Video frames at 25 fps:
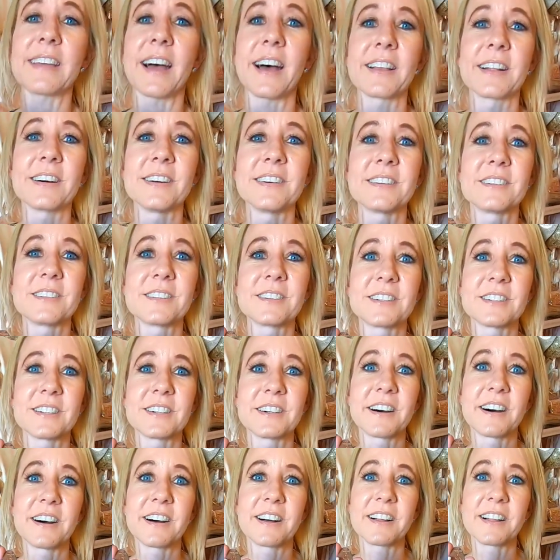
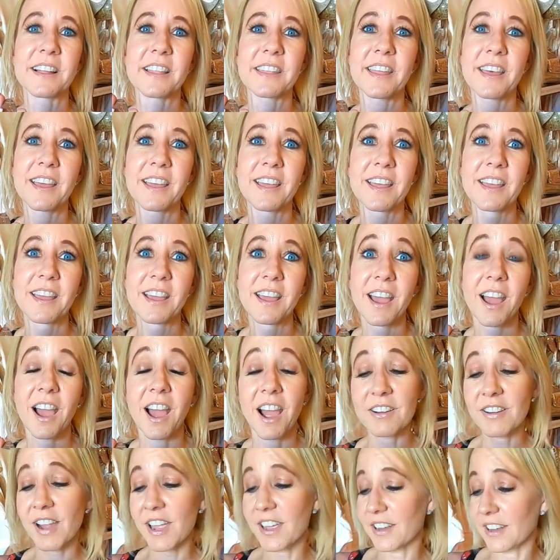Donald.
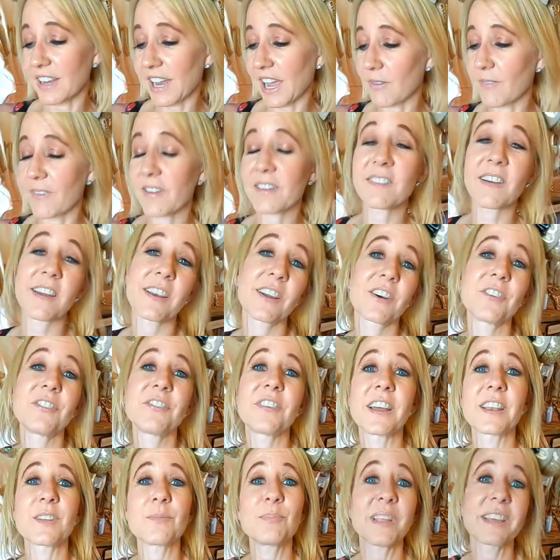All right, now we gotta go
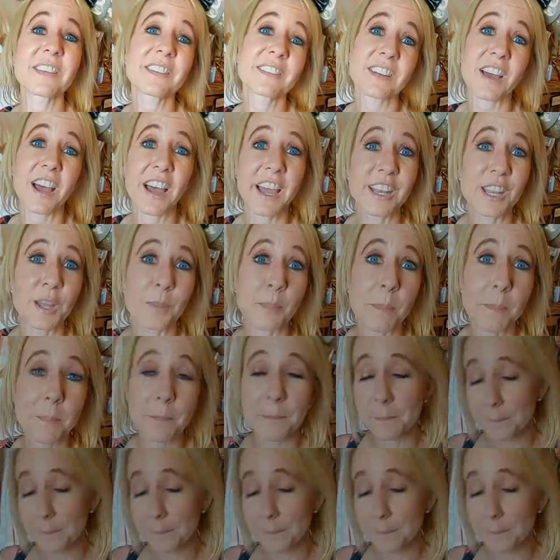find a place to hide him.